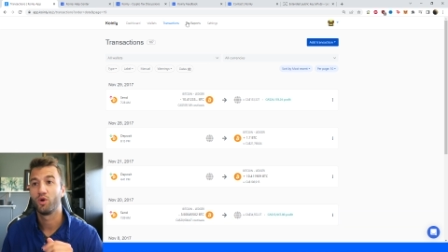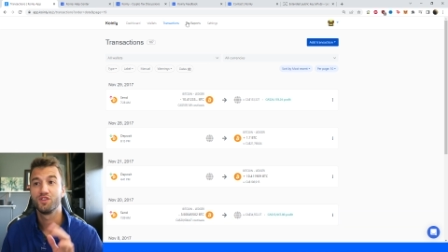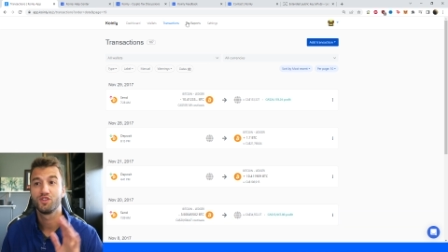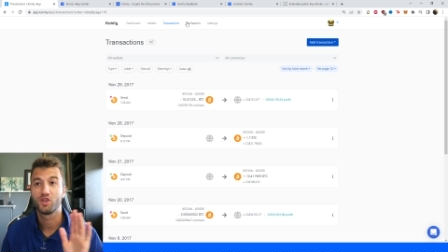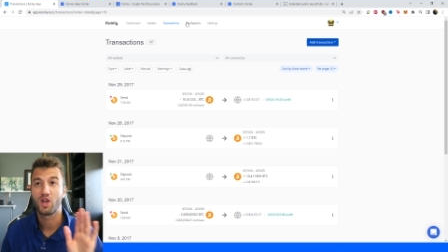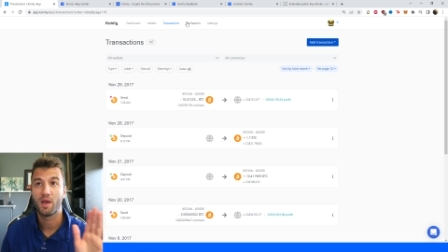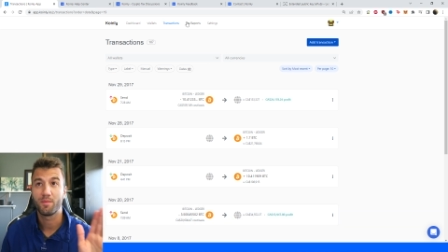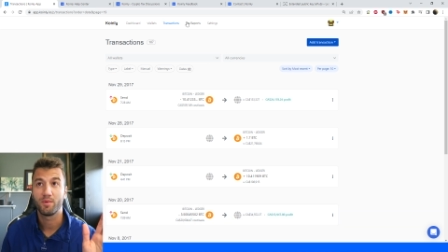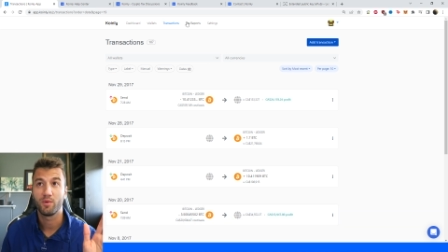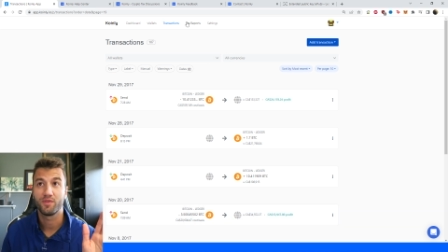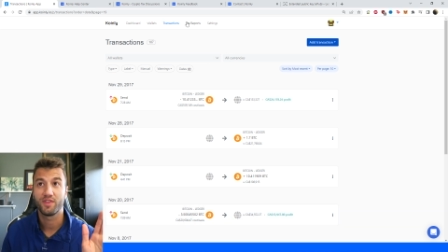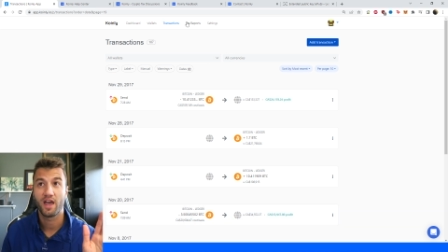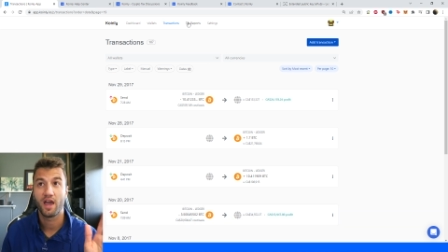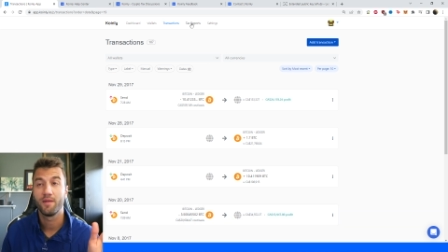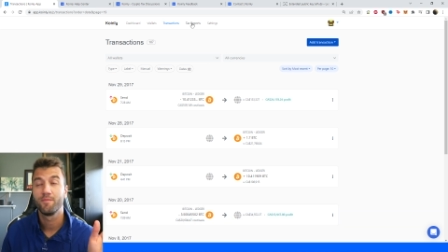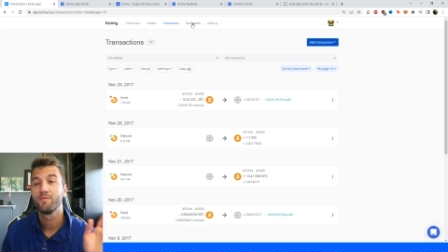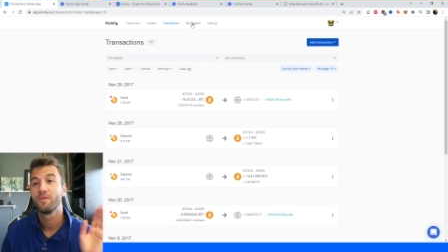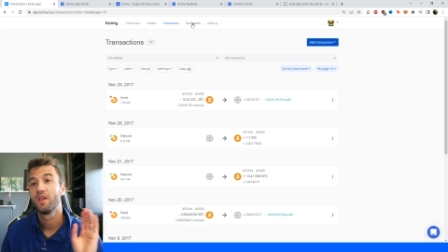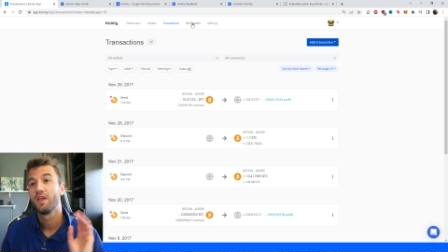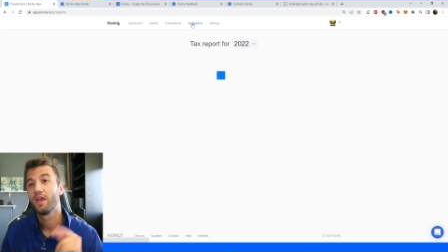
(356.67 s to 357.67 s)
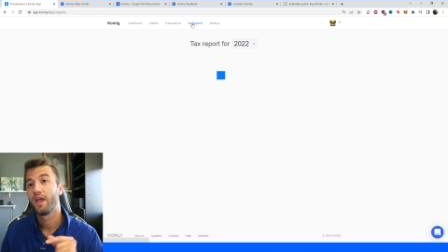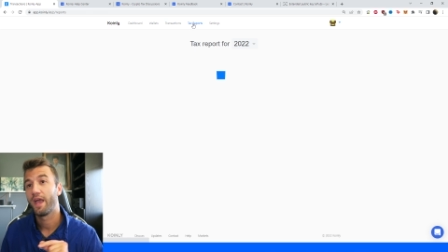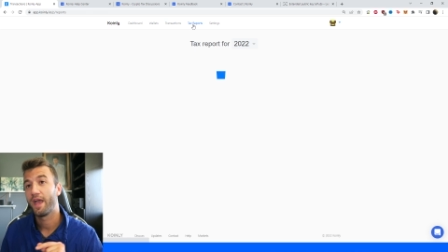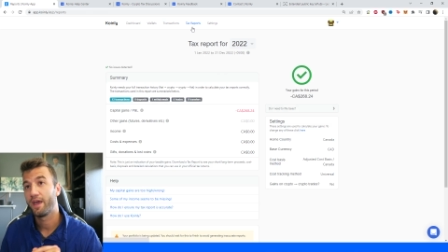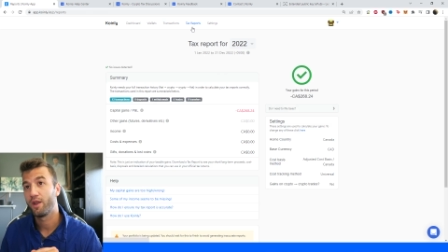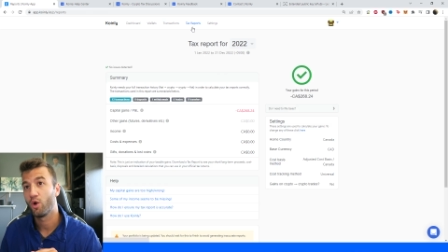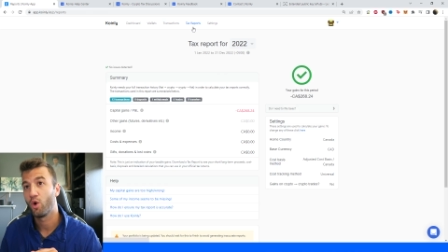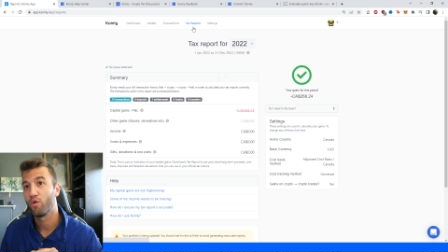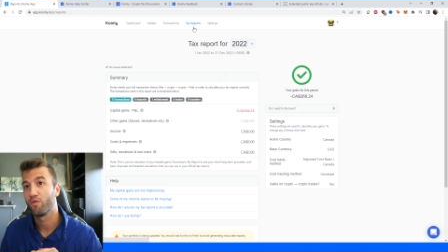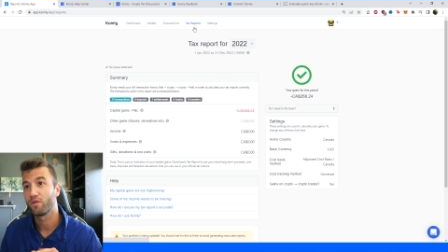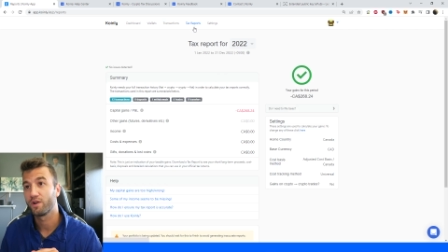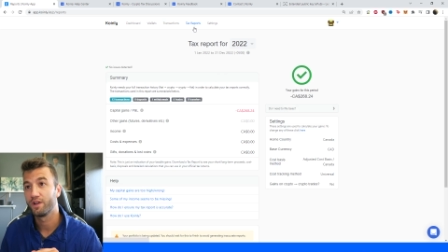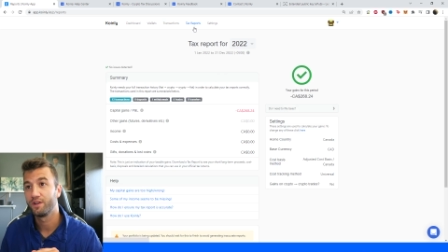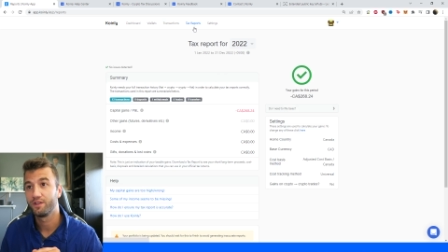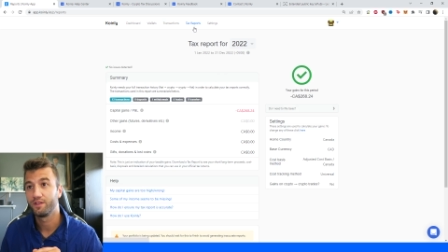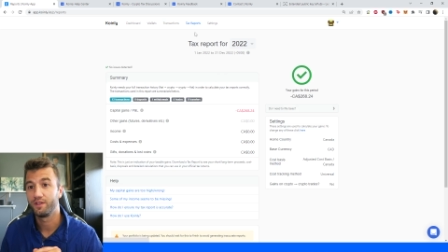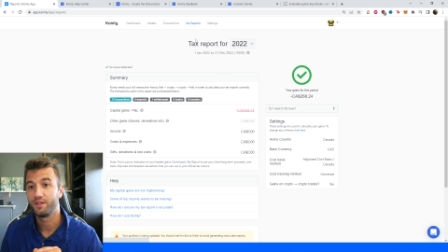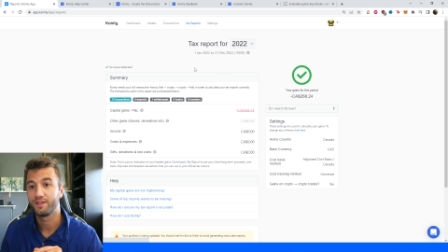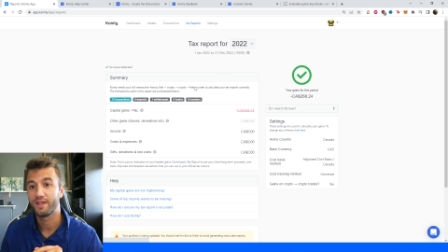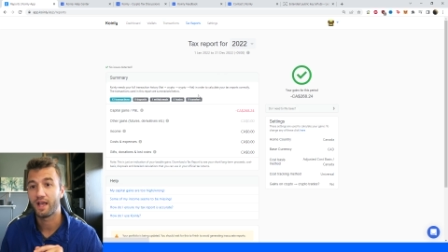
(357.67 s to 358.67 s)
Once you're happy with that, head over
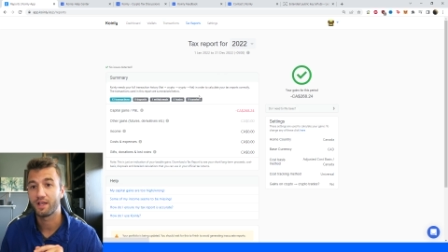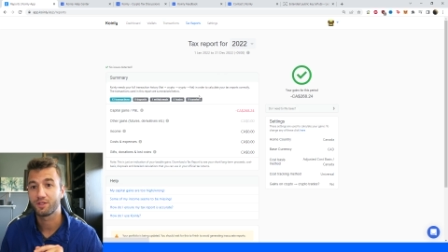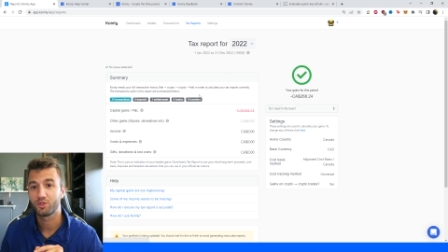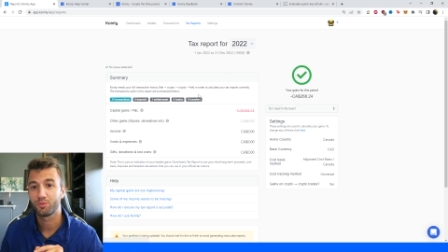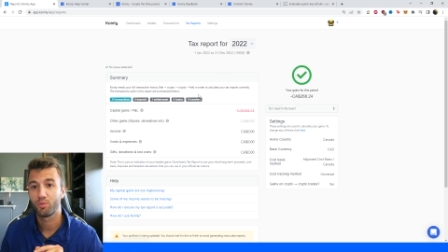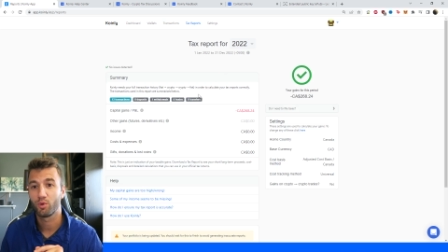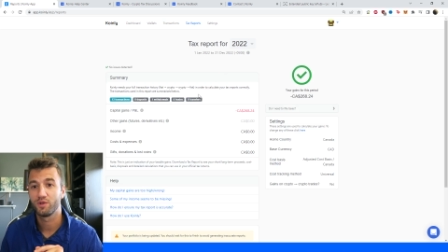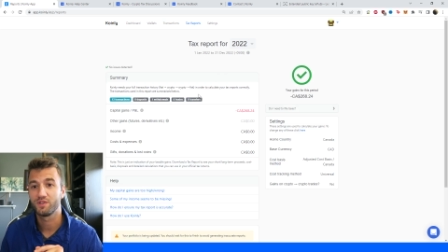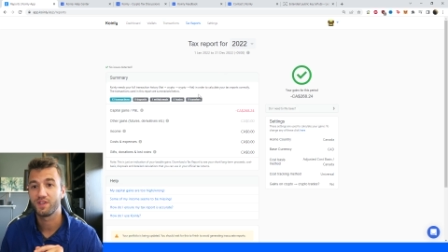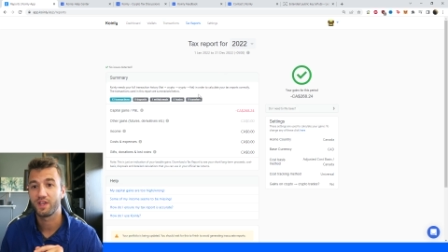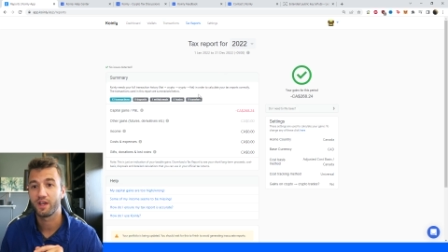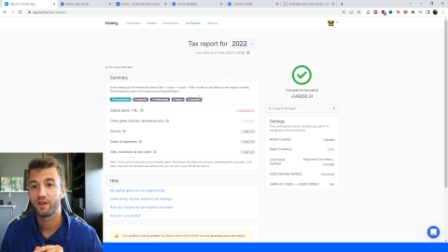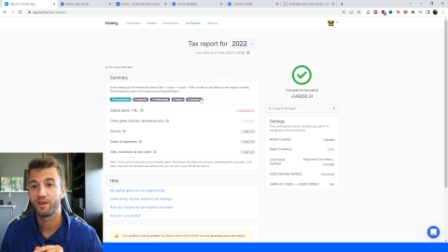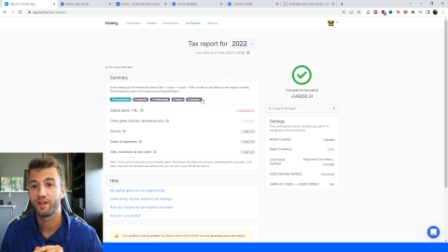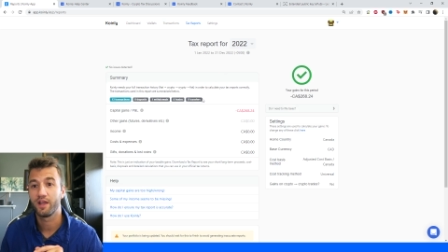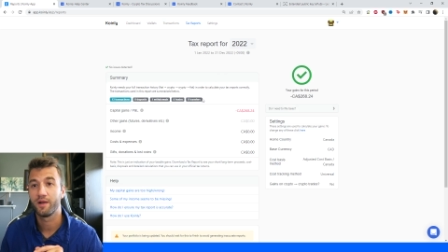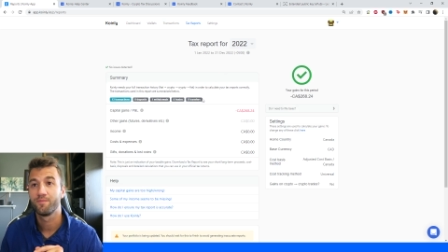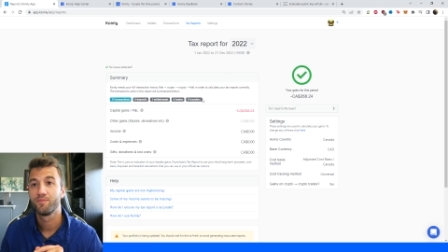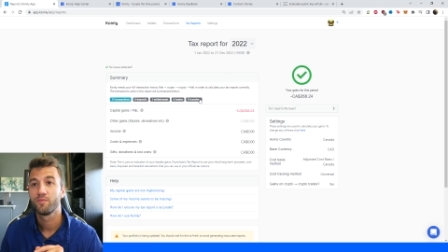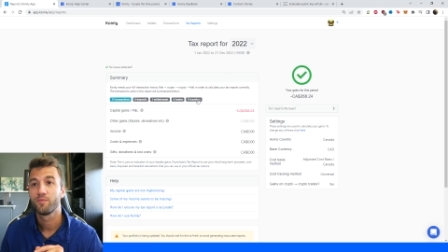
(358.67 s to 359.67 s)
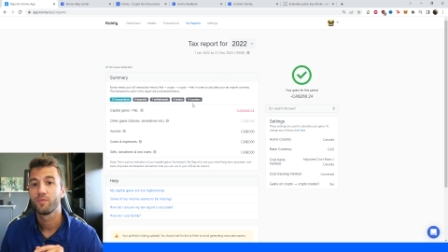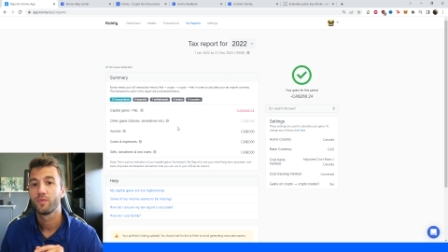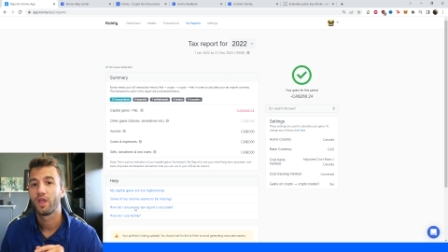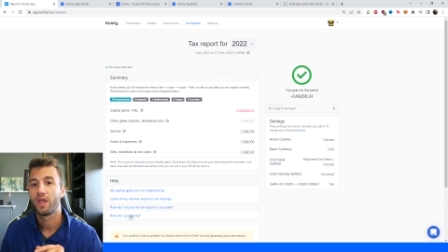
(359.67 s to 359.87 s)
into the tax reports area